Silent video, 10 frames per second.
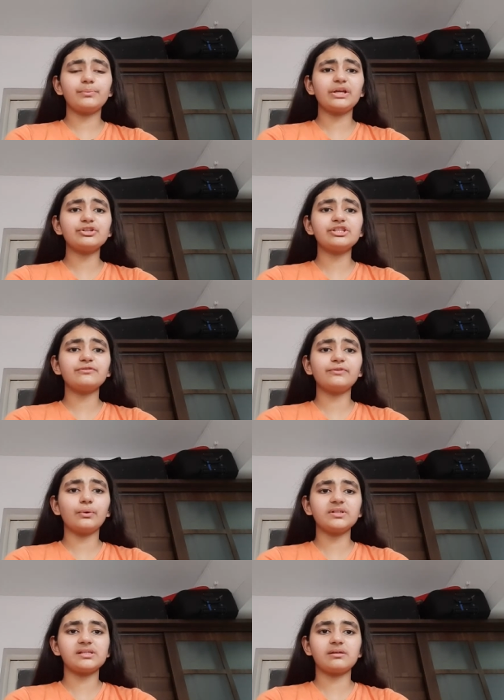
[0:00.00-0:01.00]
because she
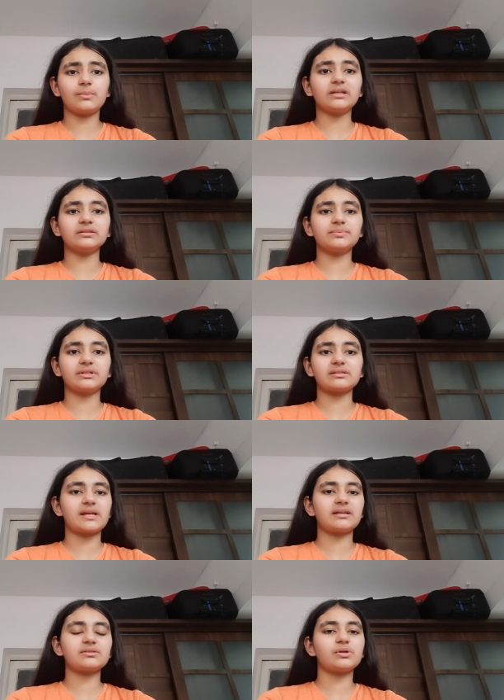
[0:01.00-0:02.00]
floats her mother because
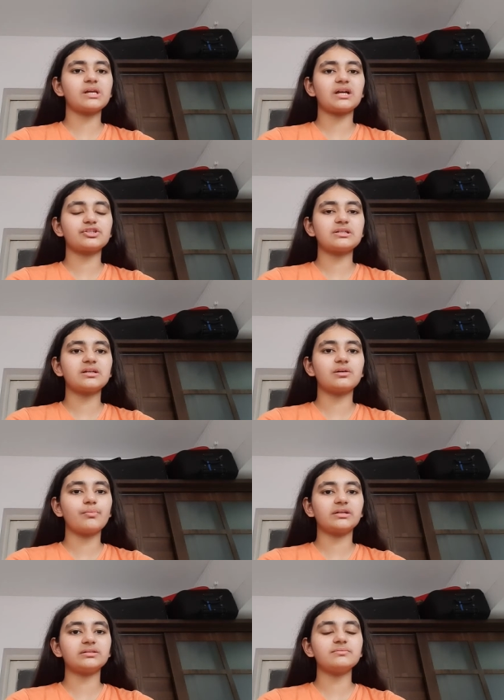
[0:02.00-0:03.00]
that is not actually her
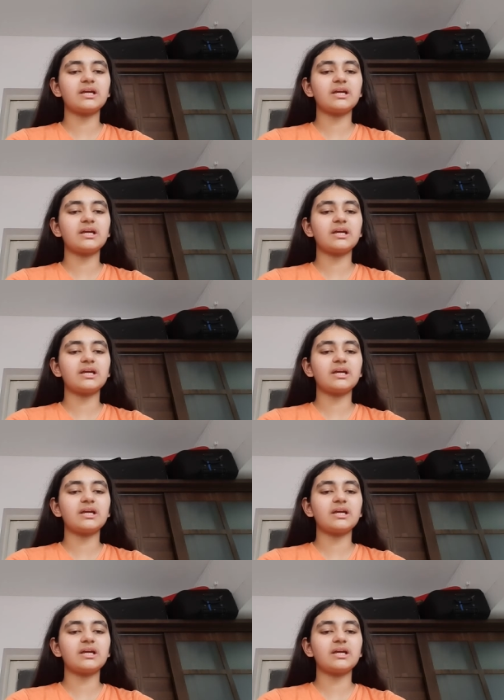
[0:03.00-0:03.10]
mother,